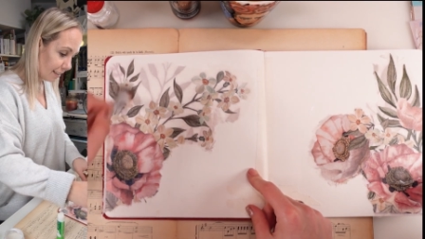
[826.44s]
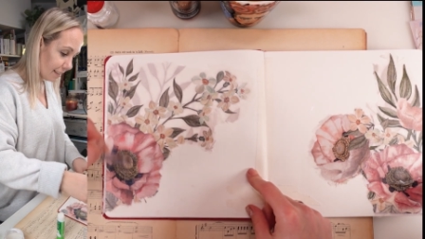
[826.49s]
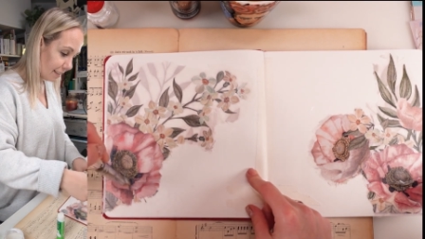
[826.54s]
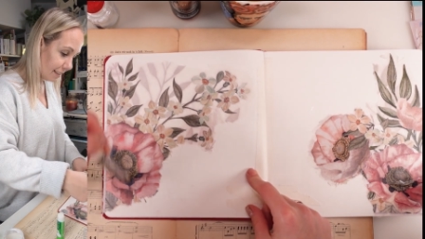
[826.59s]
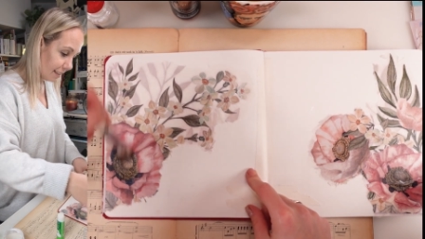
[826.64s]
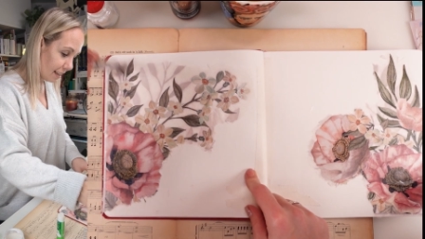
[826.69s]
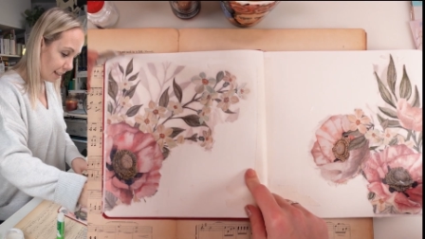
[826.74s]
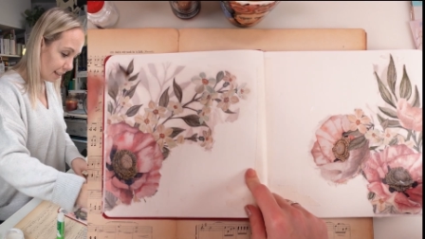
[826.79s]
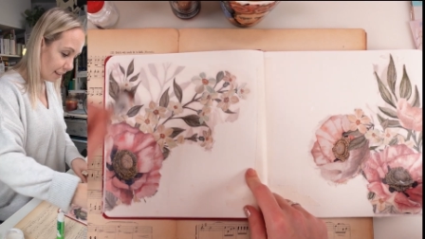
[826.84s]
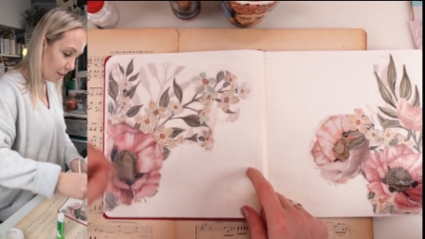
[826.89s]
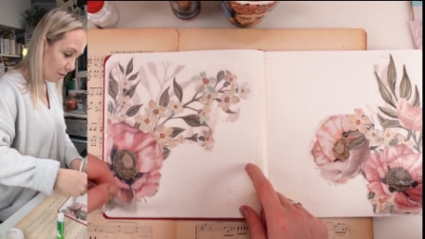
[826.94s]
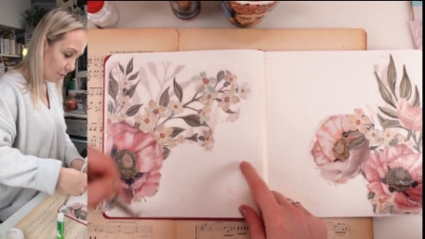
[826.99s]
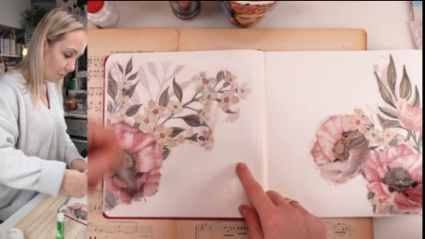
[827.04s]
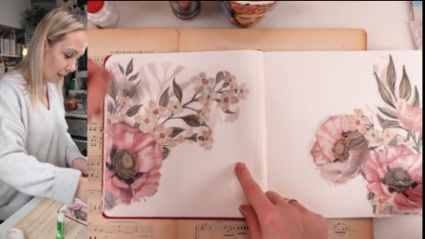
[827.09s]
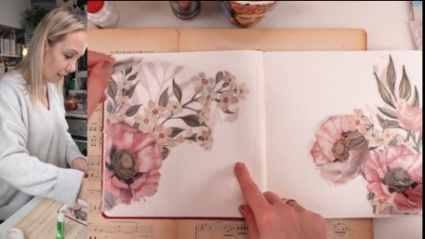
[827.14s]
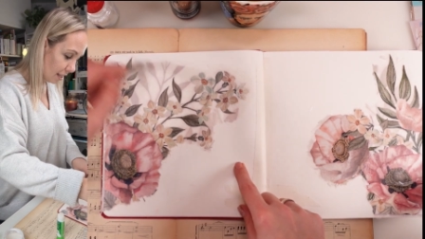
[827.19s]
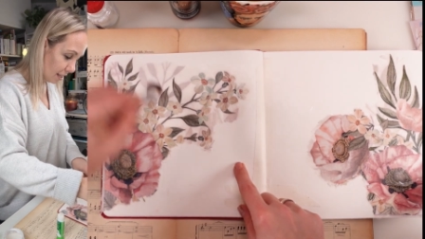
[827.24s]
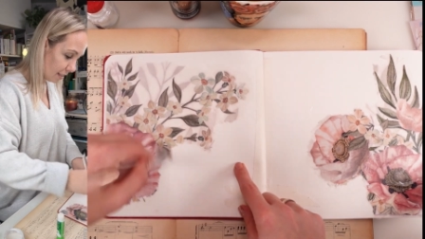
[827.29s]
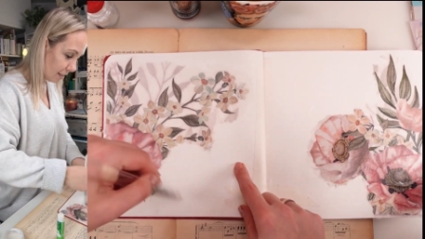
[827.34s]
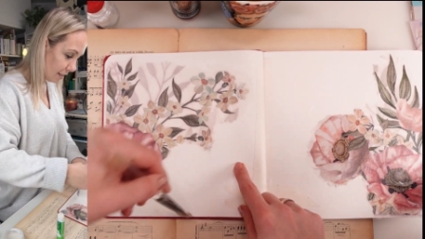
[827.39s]
Not the
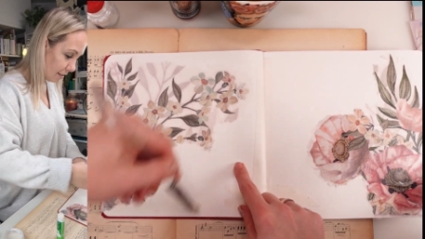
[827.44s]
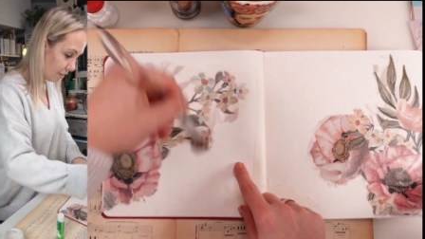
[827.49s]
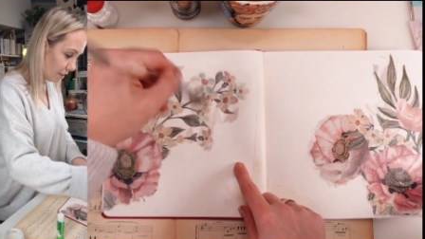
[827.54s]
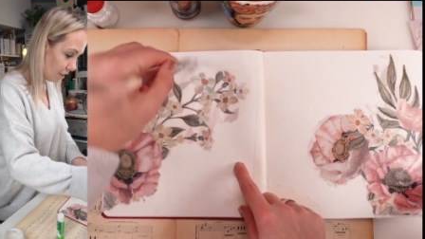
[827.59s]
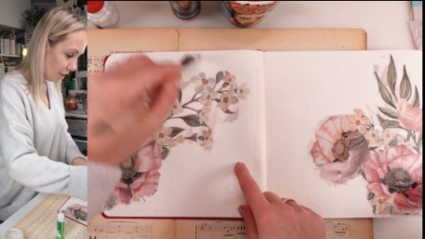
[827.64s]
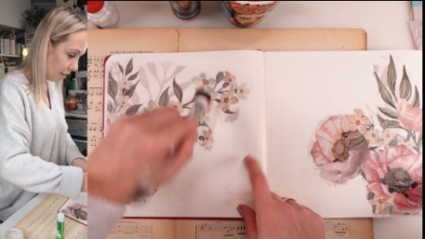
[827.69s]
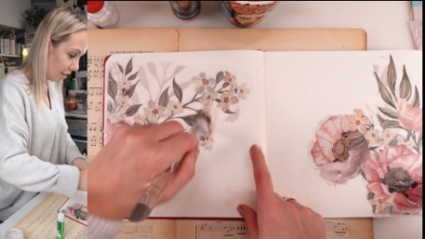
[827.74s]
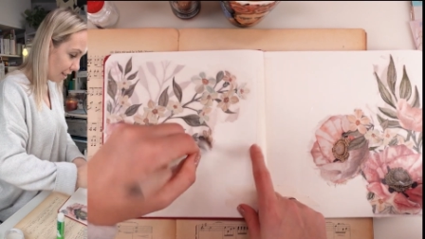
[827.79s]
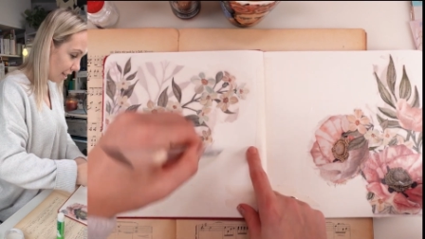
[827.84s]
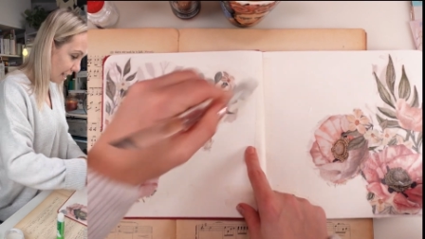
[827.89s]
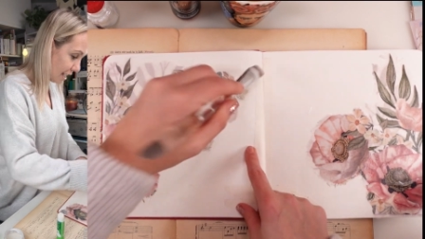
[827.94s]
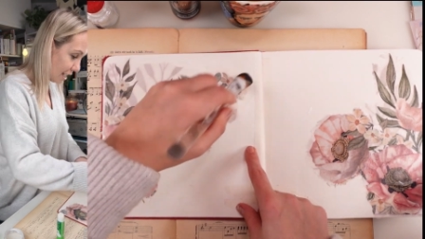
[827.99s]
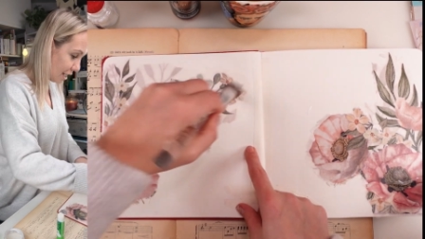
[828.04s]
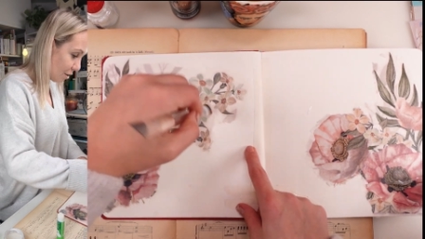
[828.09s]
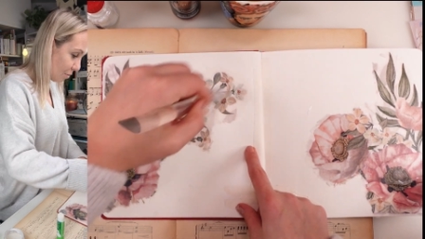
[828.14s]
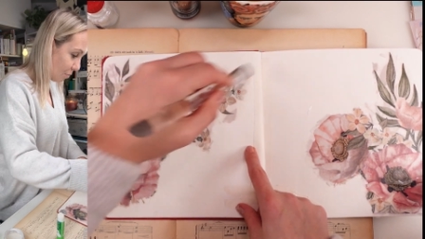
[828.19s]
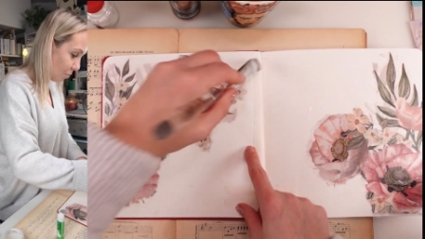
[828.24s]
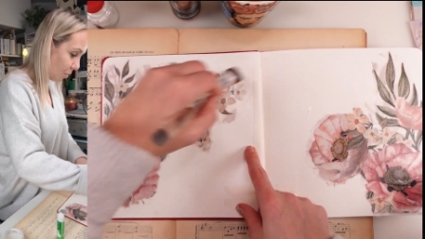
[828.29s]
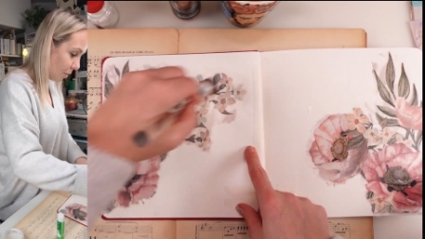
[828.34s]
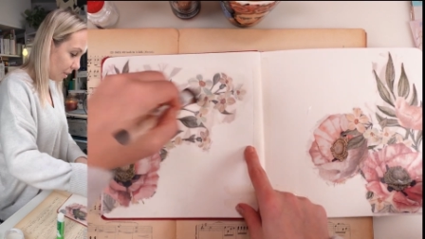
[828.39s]
way as I've done,
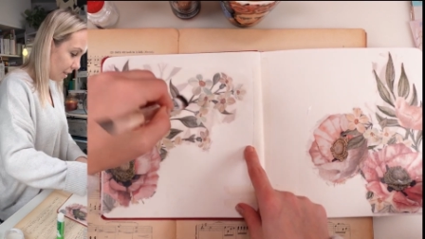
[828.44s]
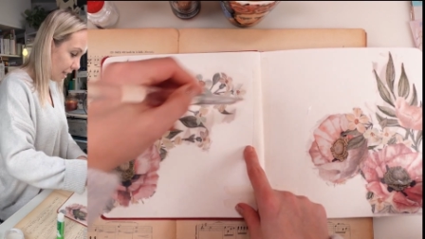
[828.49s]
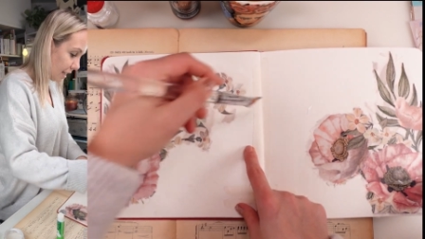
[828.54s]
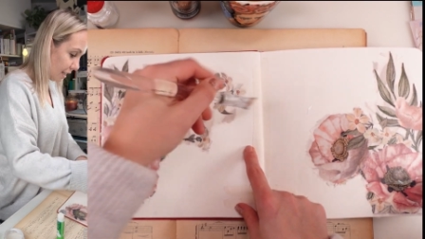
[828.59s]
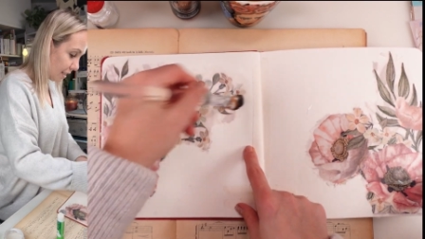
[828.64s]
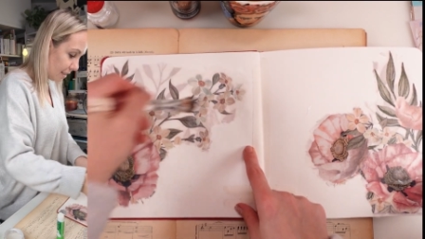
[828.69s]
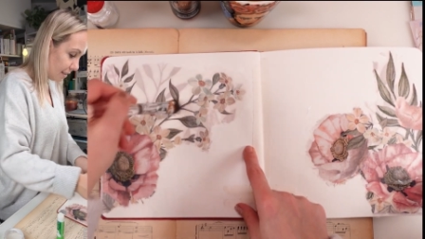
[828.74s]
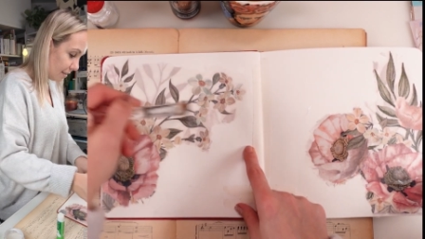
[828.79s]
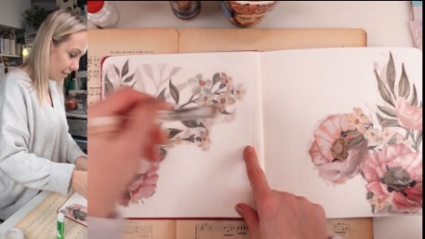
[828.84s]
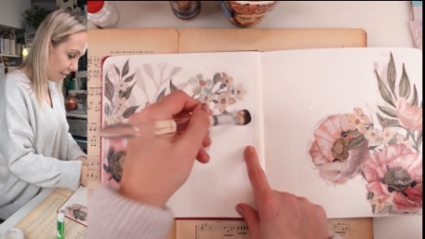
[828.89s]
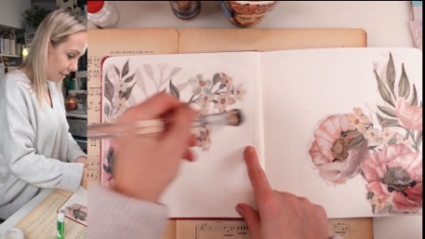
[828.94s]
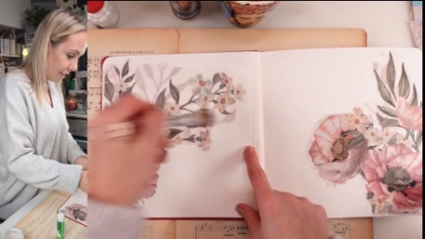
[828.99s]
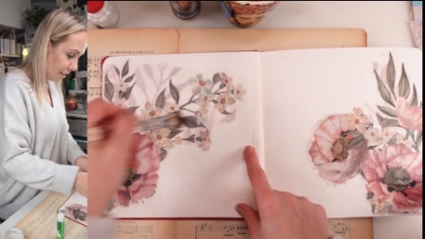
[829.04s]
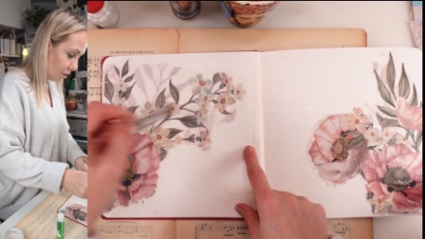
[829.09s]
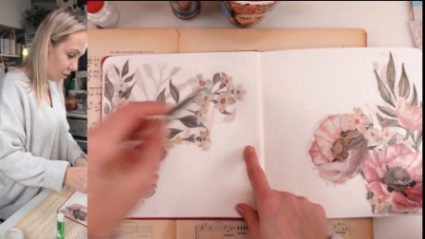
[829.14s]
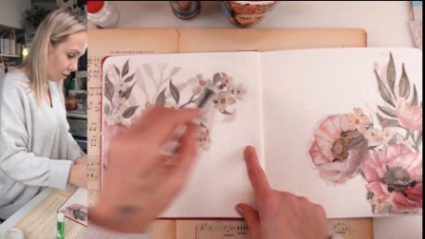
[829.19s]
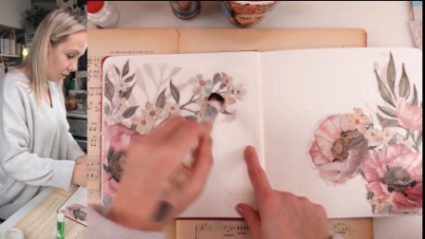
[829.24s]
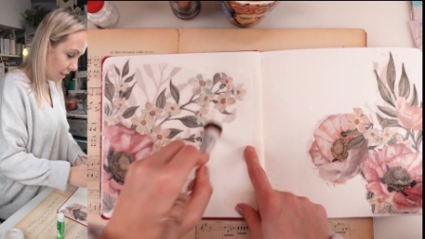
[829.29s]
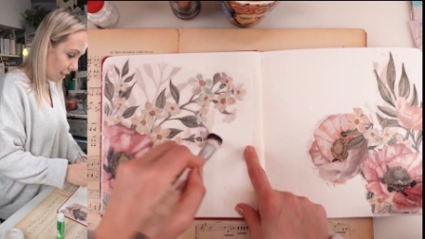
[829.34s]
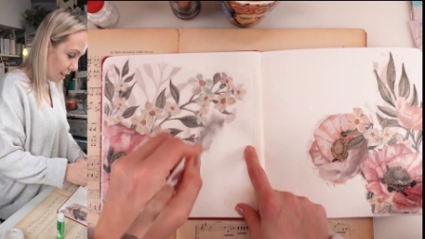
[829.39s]
but that's
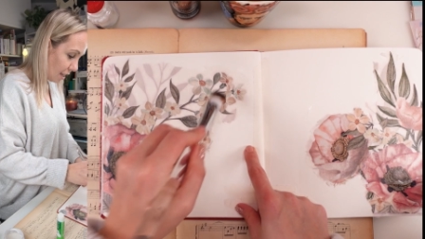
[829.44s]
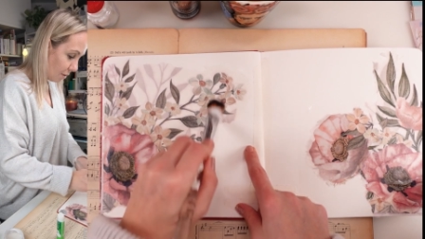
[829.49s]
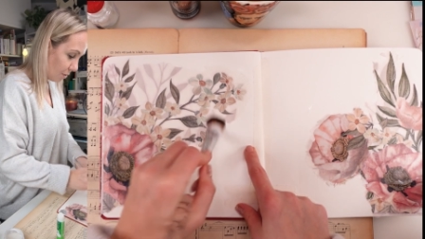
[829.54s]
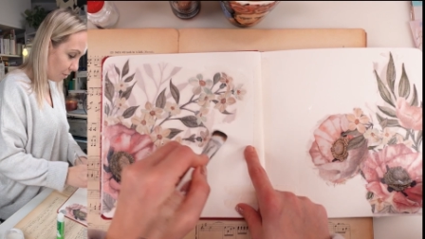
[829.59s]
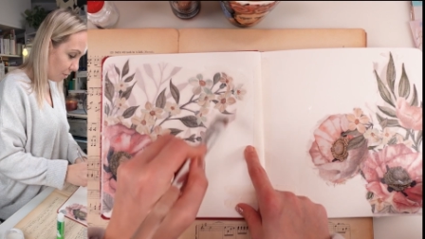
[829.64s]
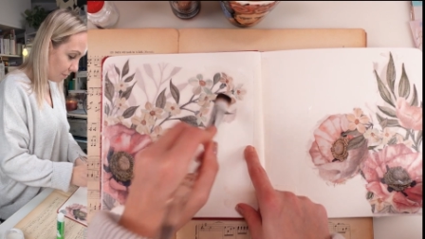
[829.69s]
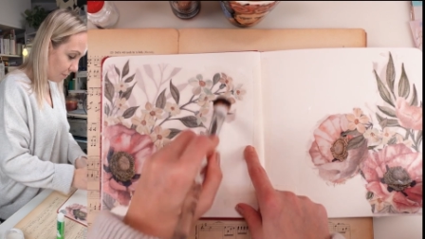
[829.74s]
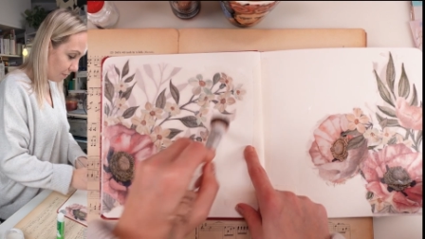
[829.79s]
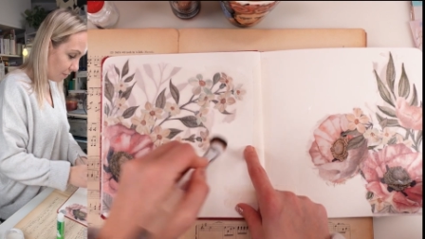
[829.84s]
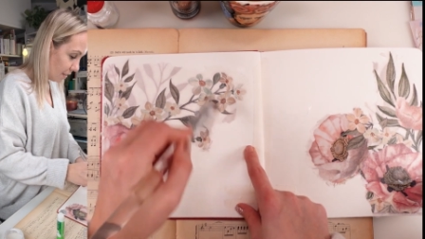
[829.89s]
just how